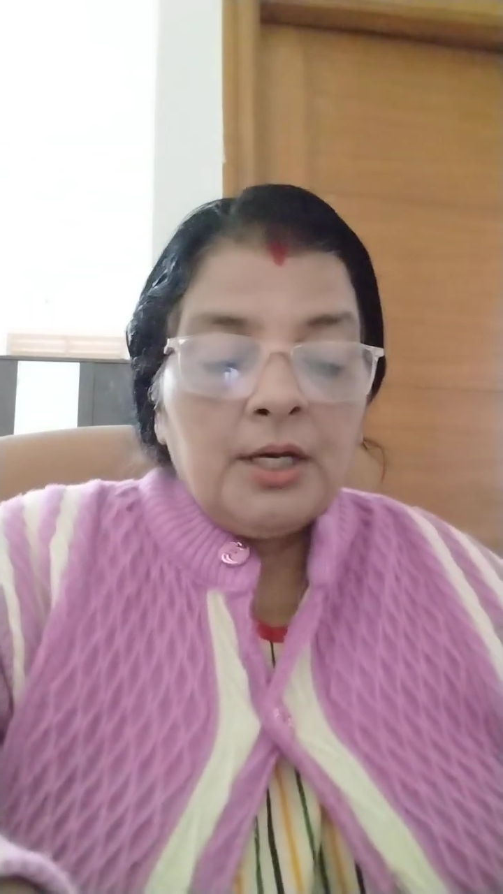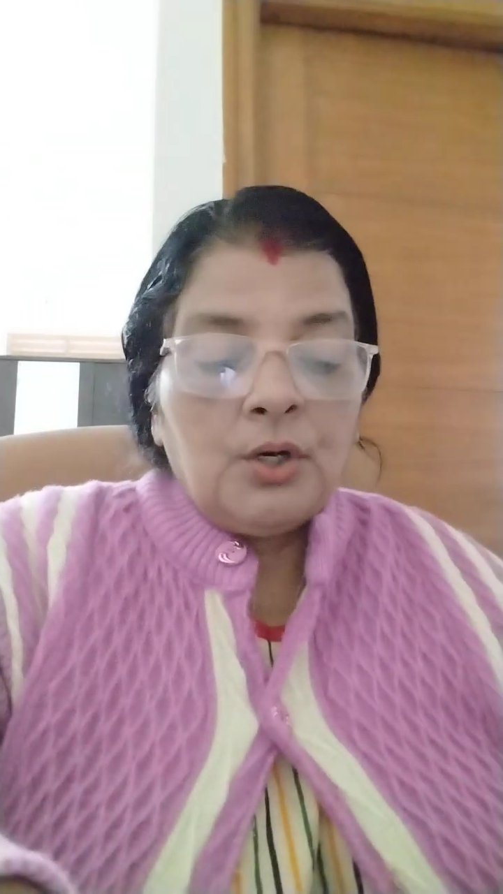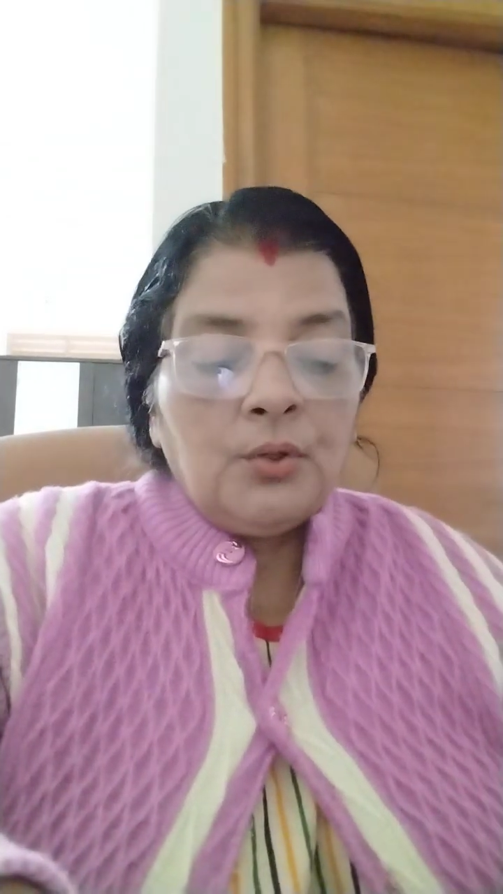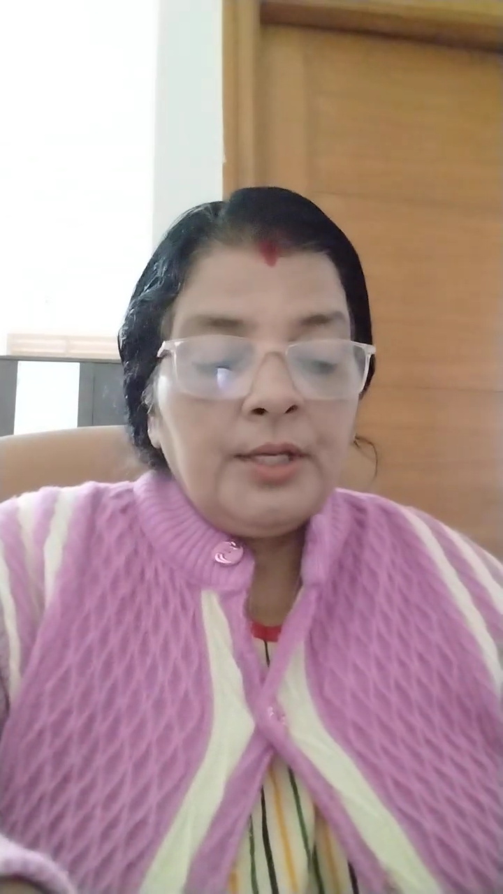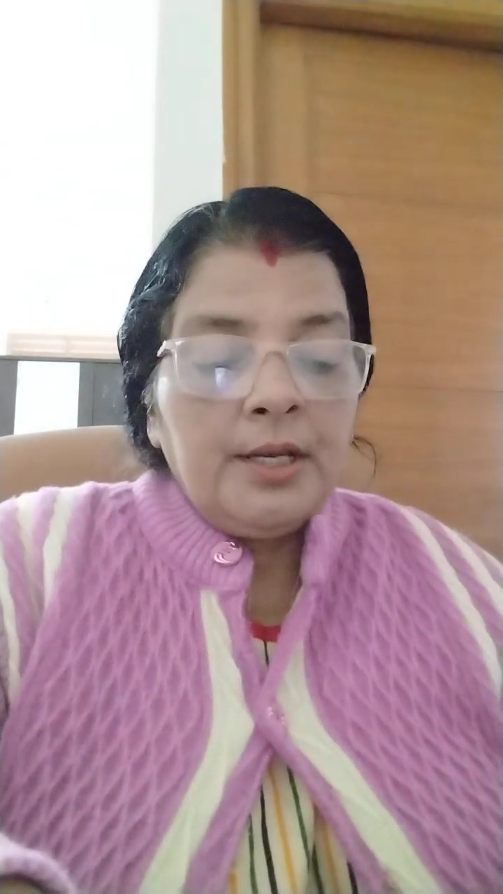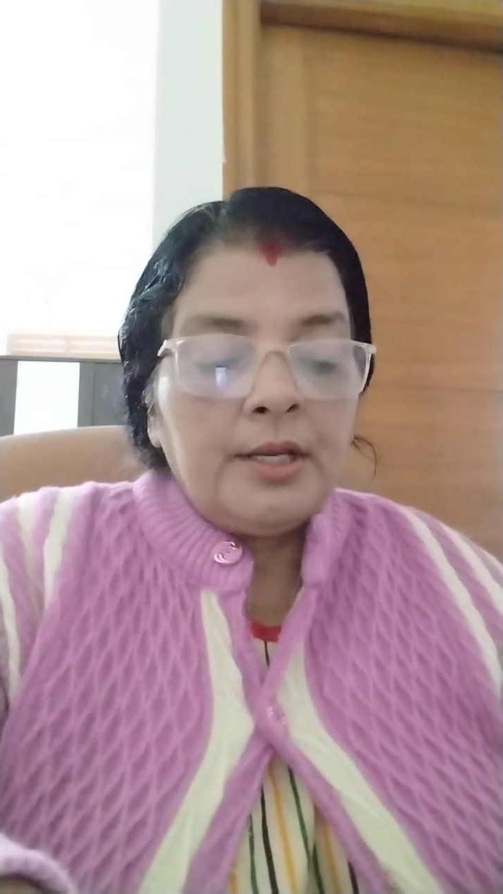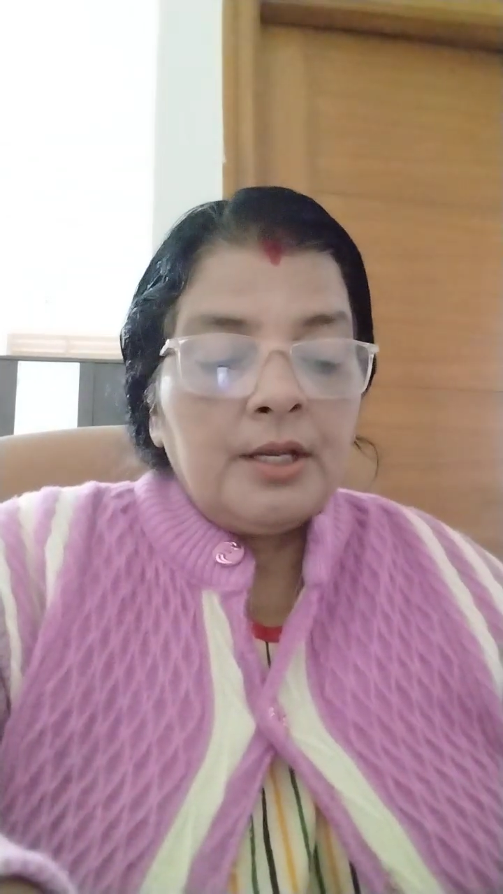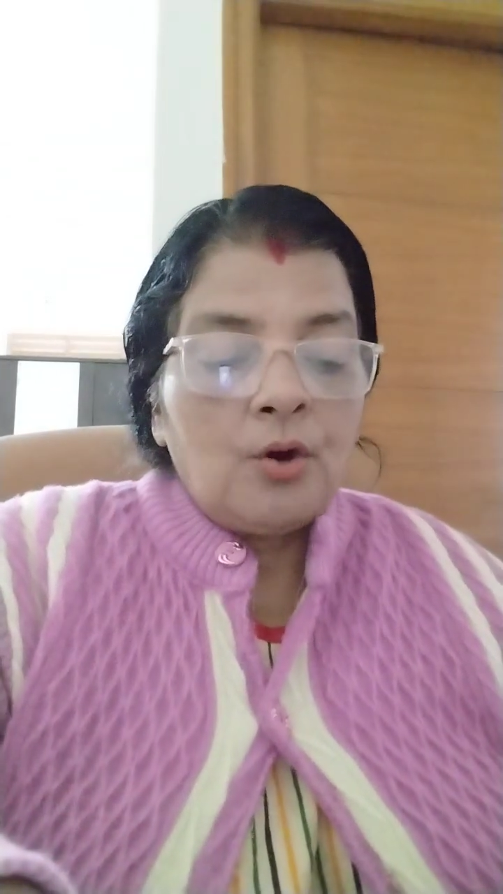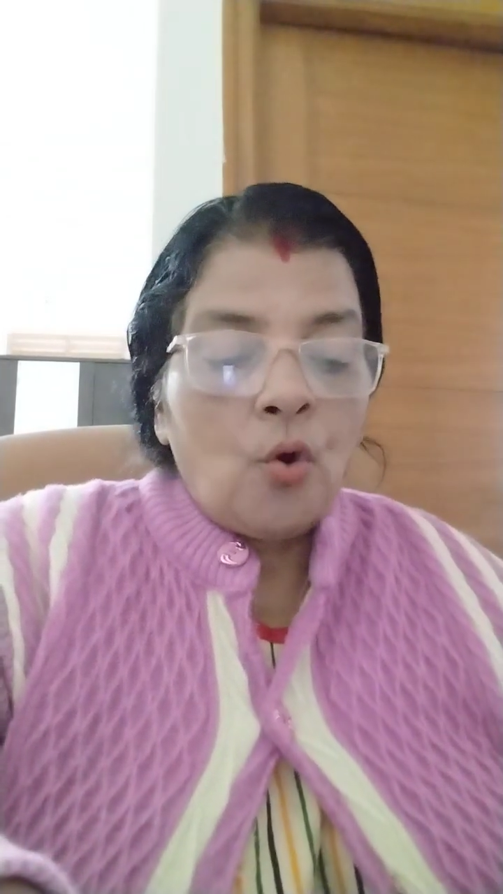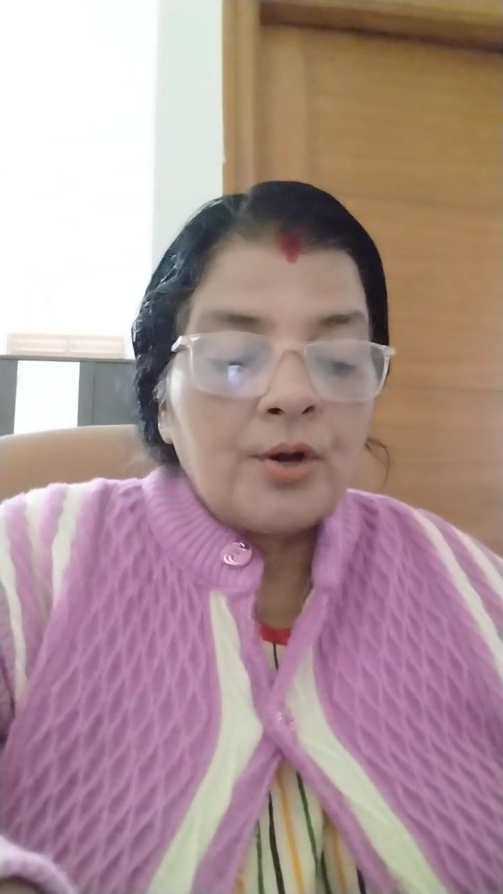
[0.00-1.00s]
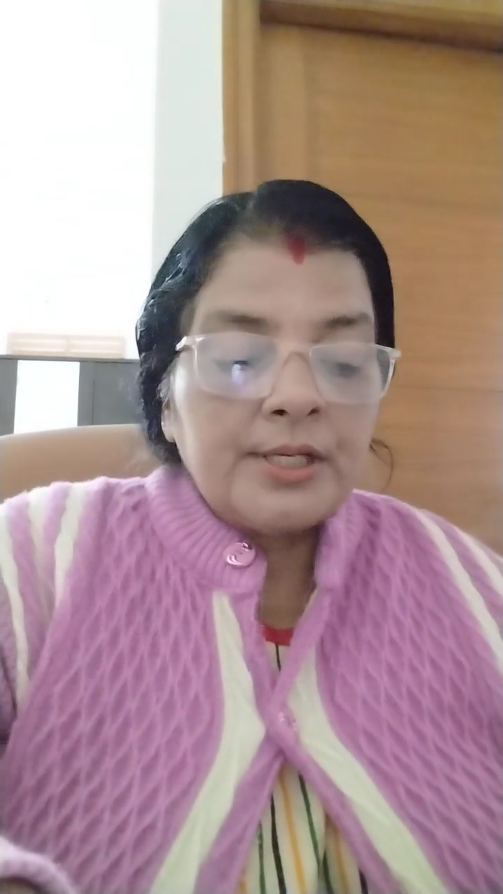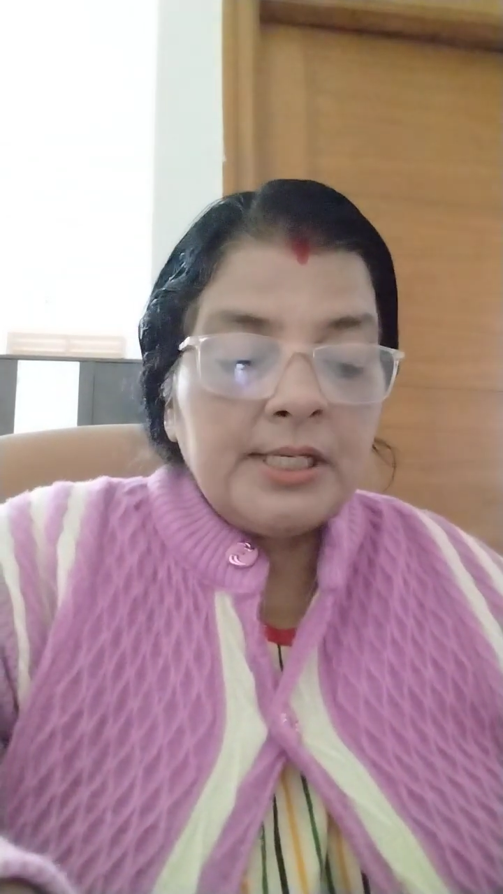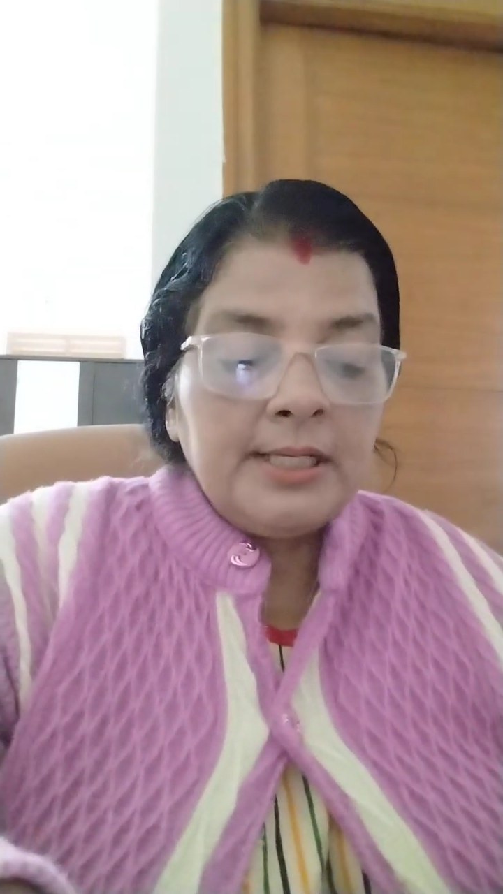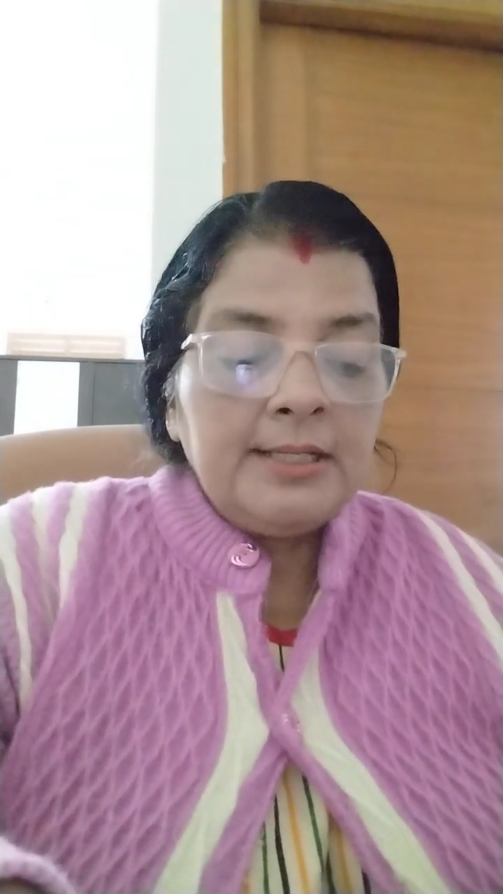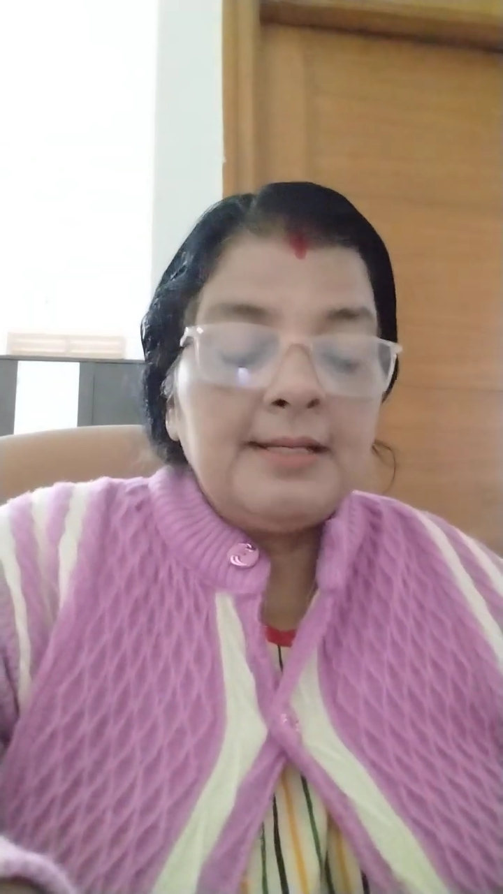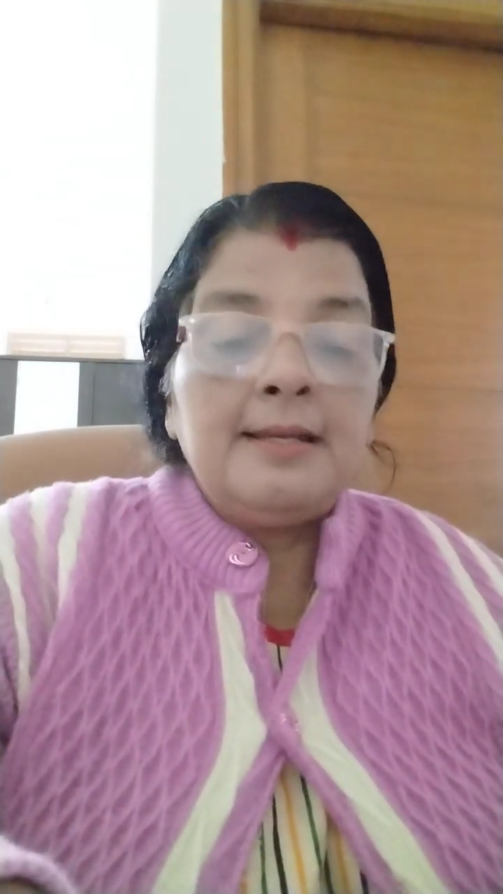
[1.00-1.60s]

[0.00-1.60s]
okay, orchid,